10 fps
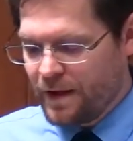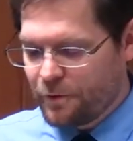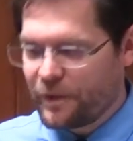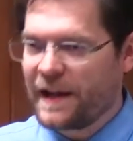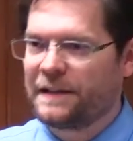
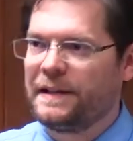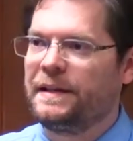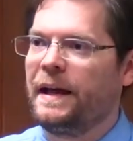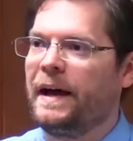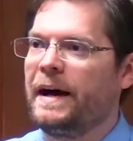
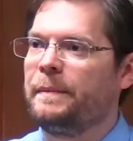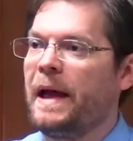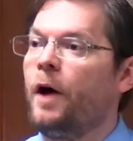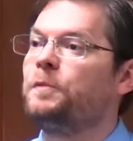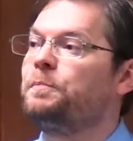Franklin
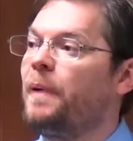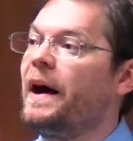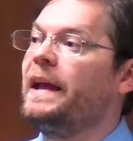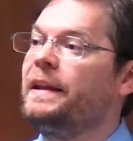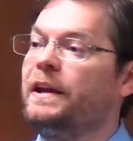helped
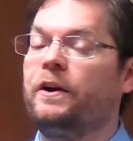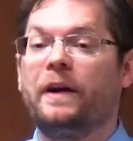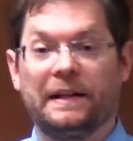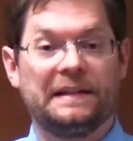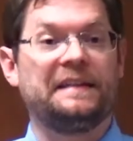pioneer,
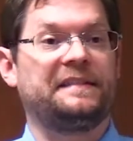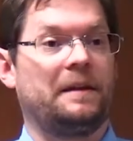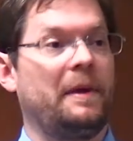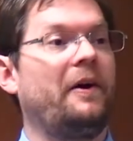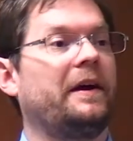at least in
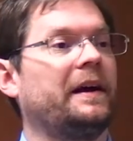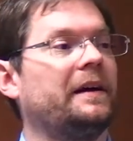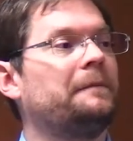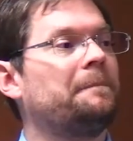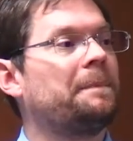
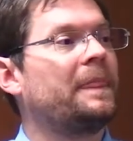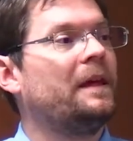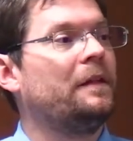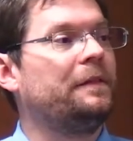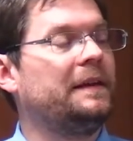America,
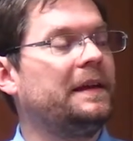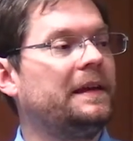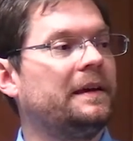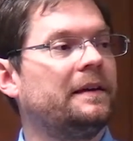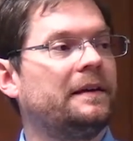
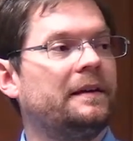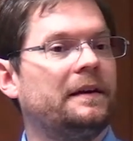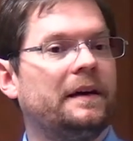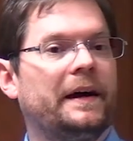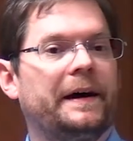the
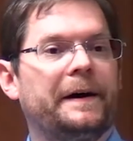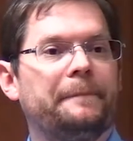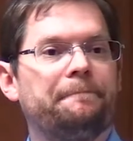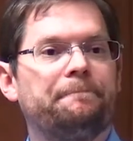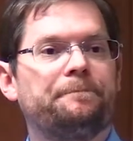
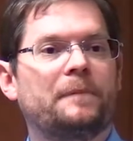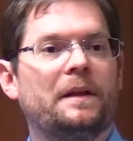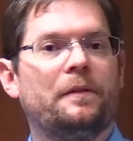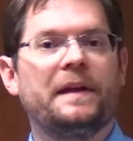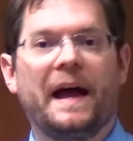
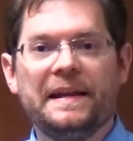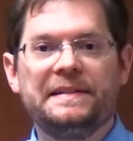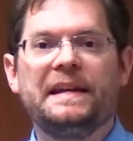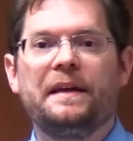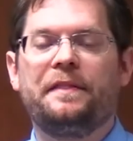idea